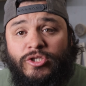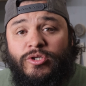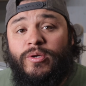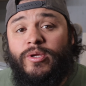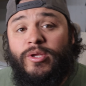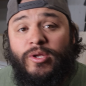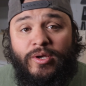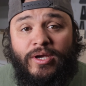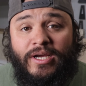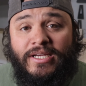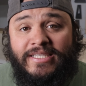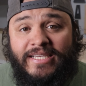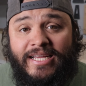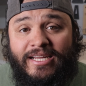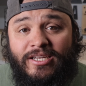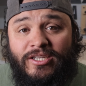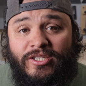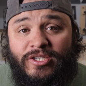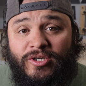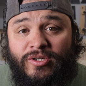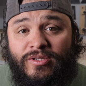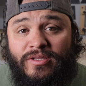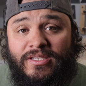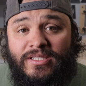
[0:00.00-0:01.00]
Showing you guys how to
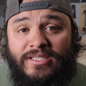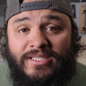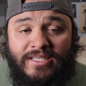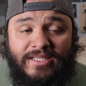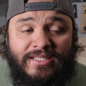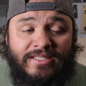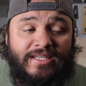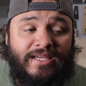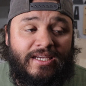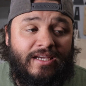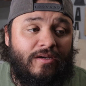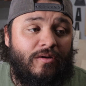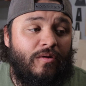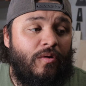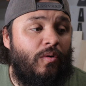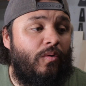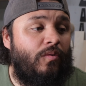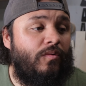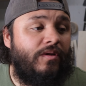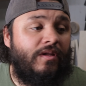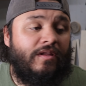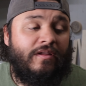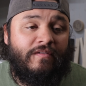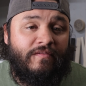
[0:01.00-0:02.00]
turn this is a
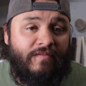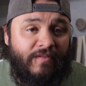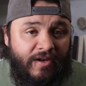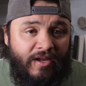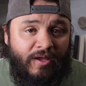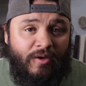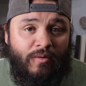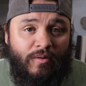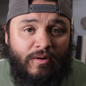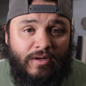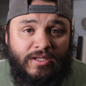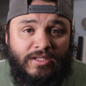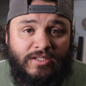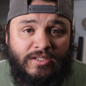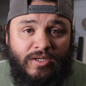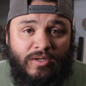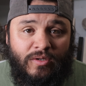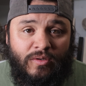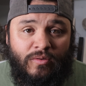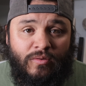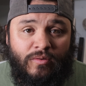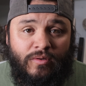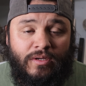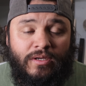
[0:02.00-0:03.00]
whole nother video on its
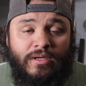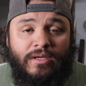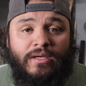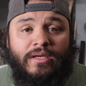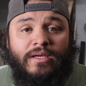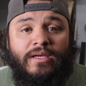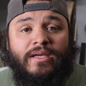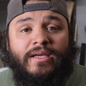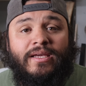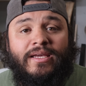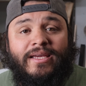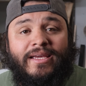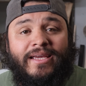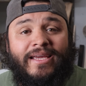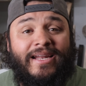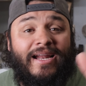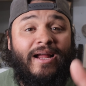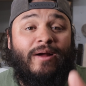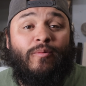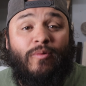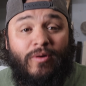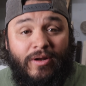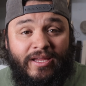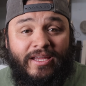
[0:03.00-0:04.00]
own, and
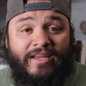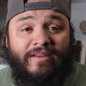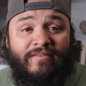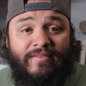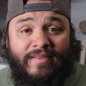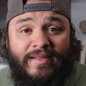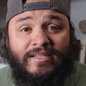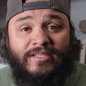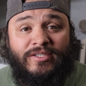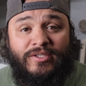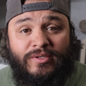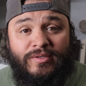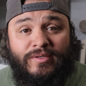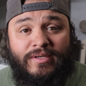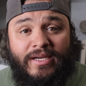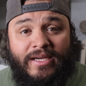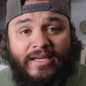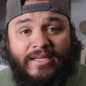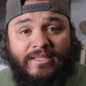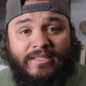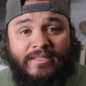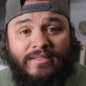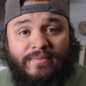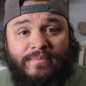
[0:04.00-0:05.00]
I want to give that to you
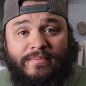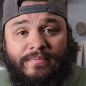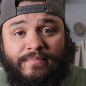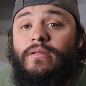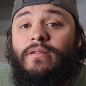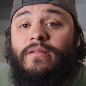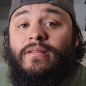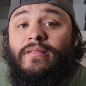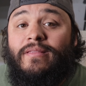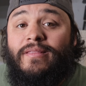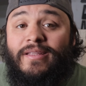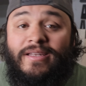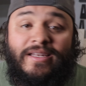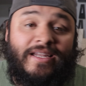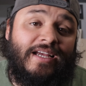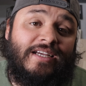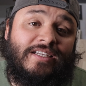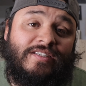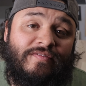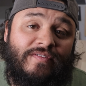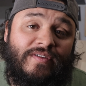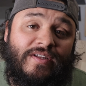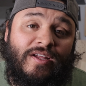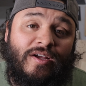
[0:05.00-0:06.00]
guys. The
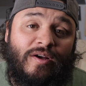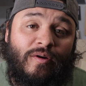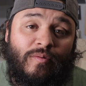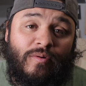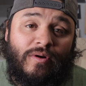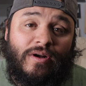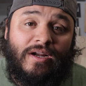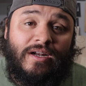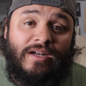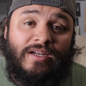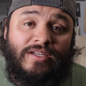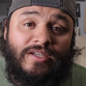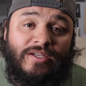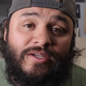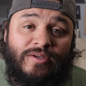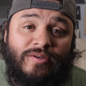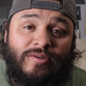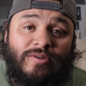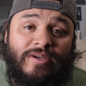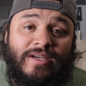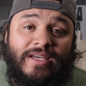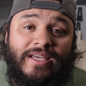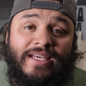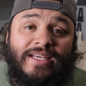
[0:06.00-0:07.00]
next video we're gonna
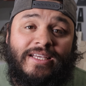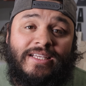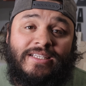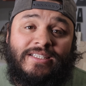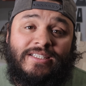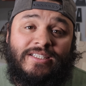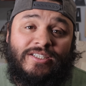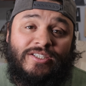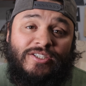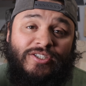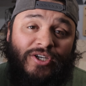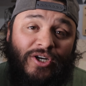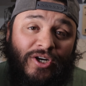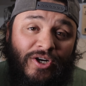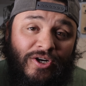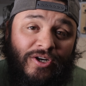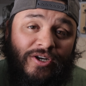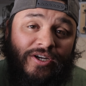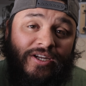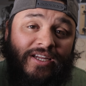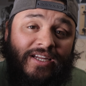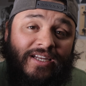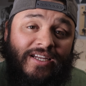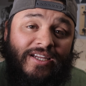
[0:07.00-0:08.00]
do is
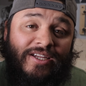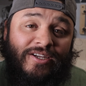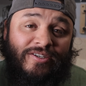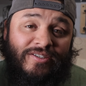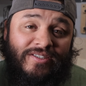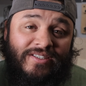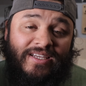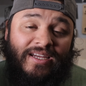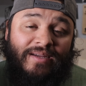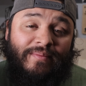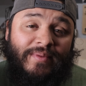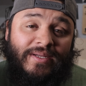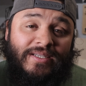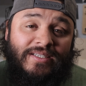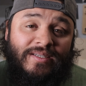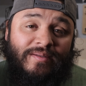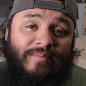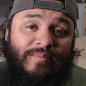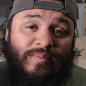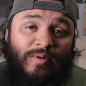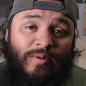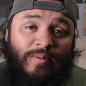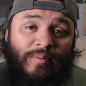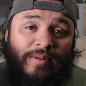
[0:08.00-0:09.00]
turning your
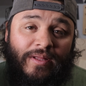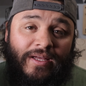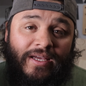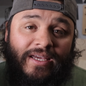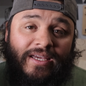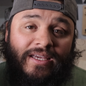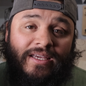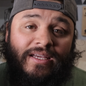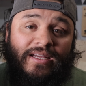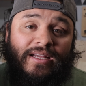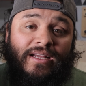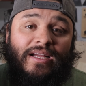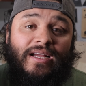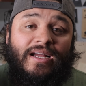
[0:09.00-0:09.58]
segmented bowl blank.